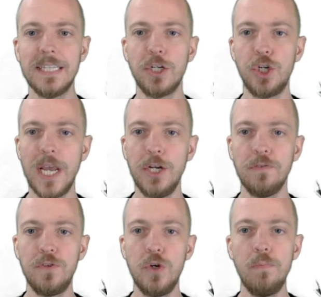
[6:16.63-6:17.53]
That's a change
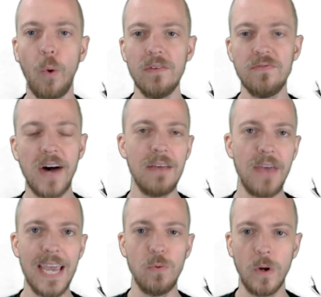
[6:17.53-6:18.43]
of
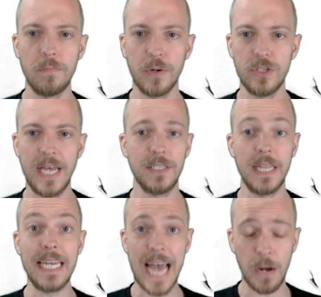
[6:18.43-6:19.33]
2.581% to
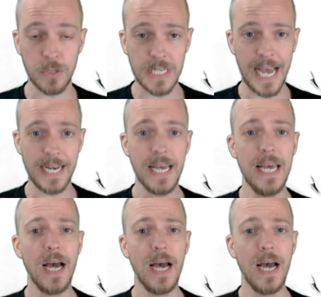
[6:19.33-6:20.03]
the downside